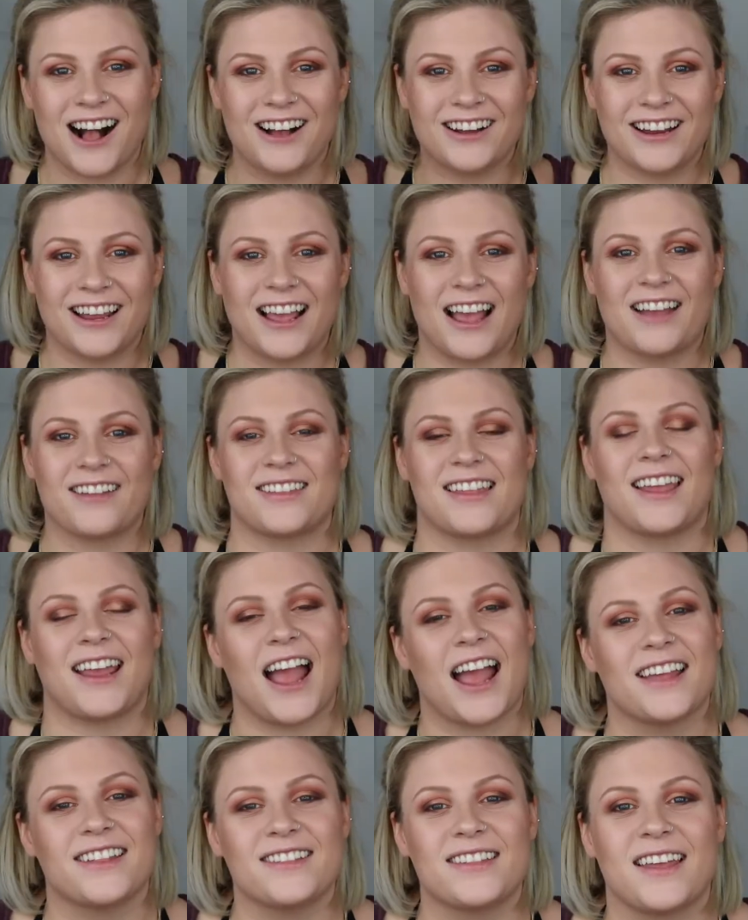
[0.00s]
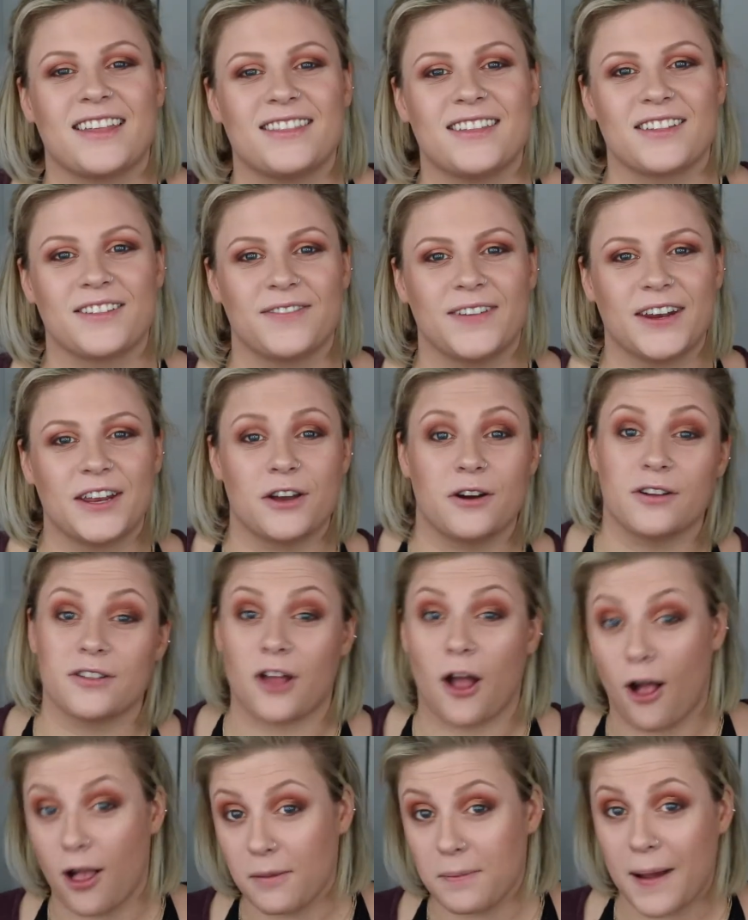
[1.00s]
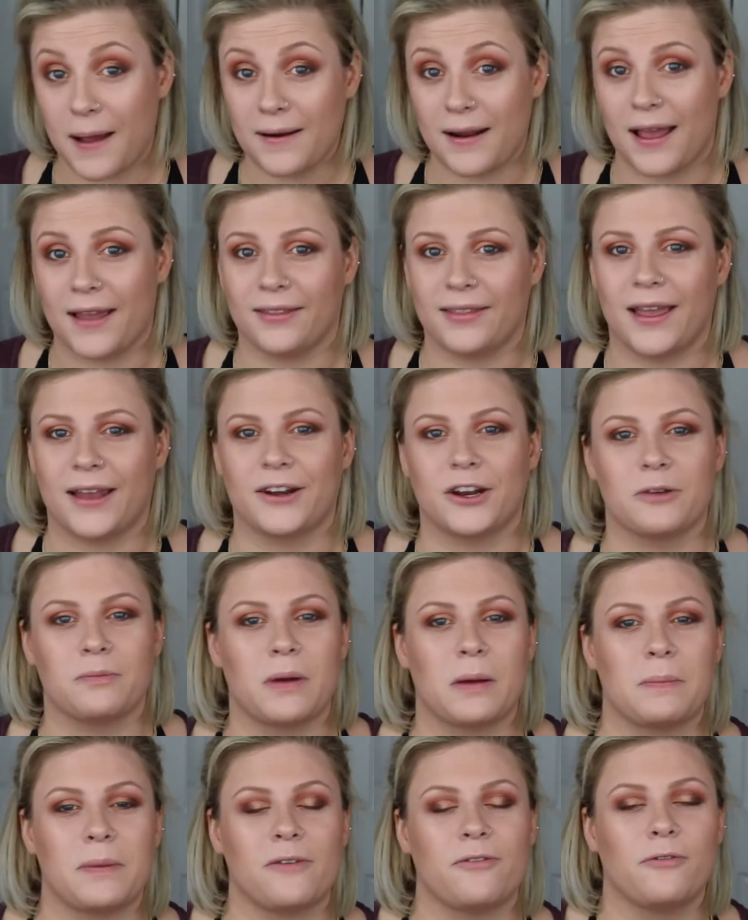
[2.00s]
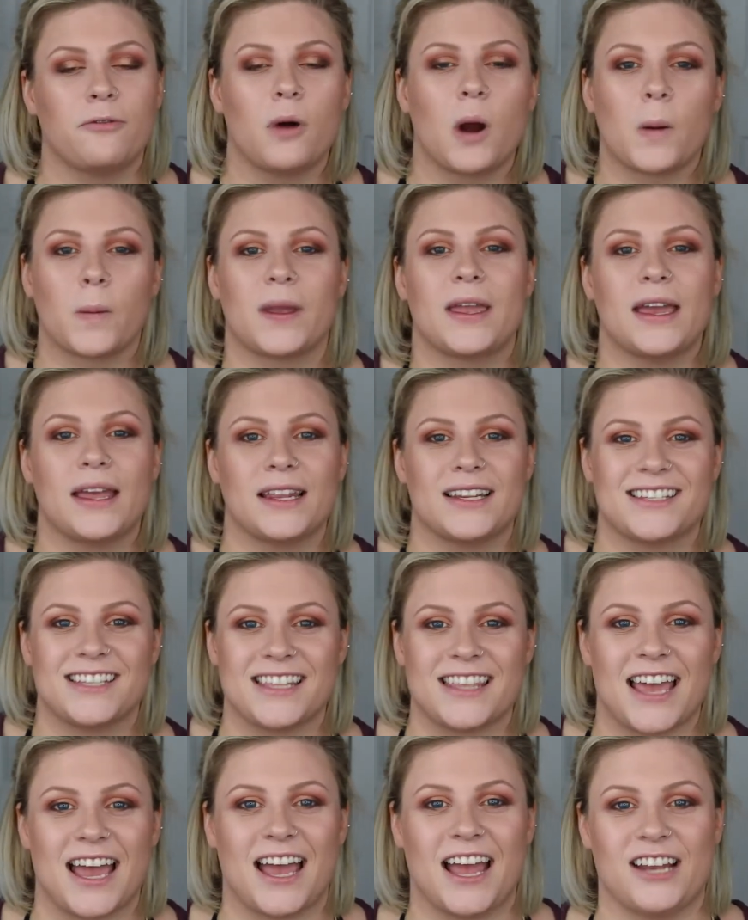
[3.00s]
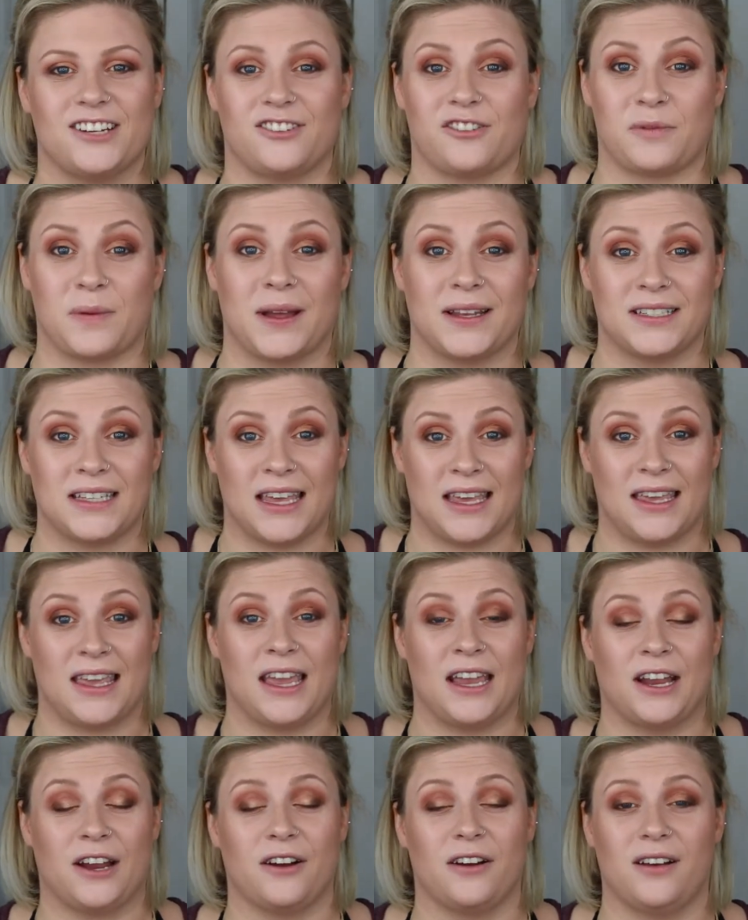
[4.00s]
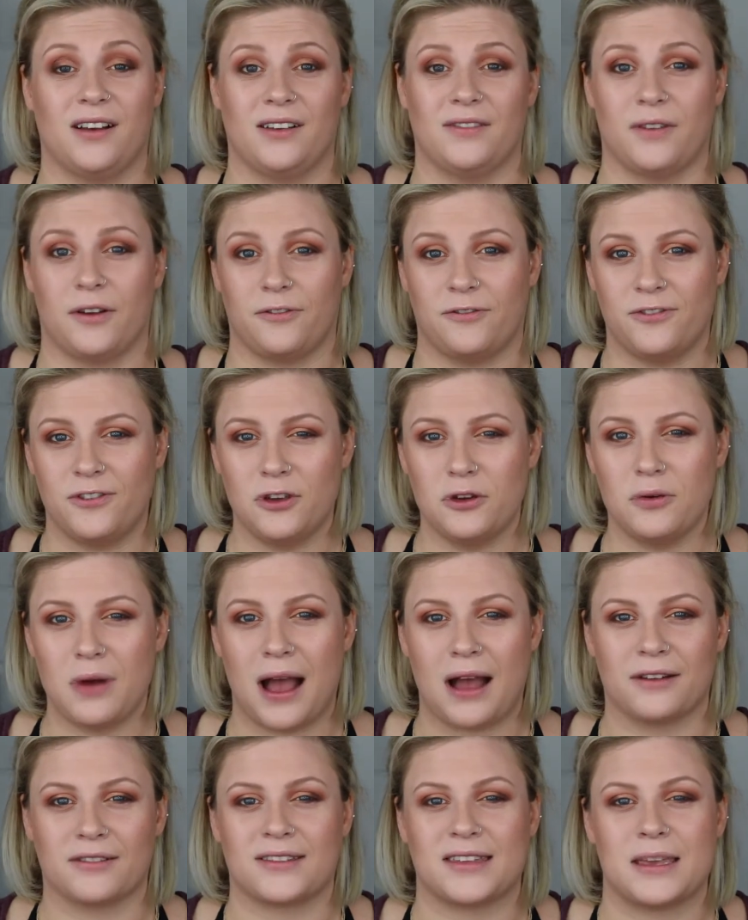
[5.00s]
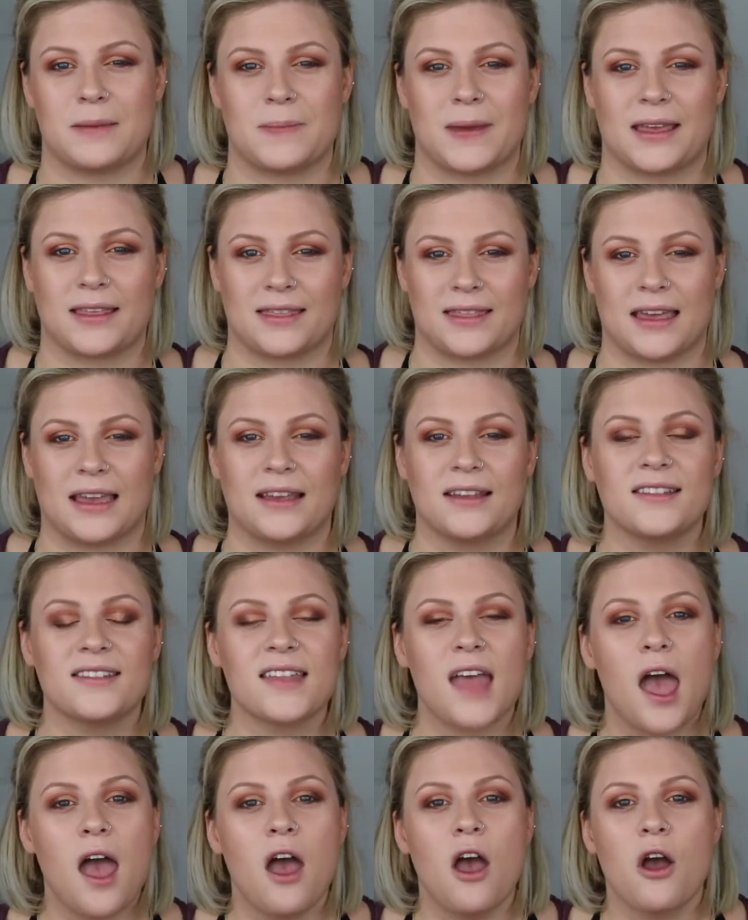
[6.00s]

Alright guys, like I said, this video is all about eyeliner, but before we get into that, I just want to take care of a few housekeeping things.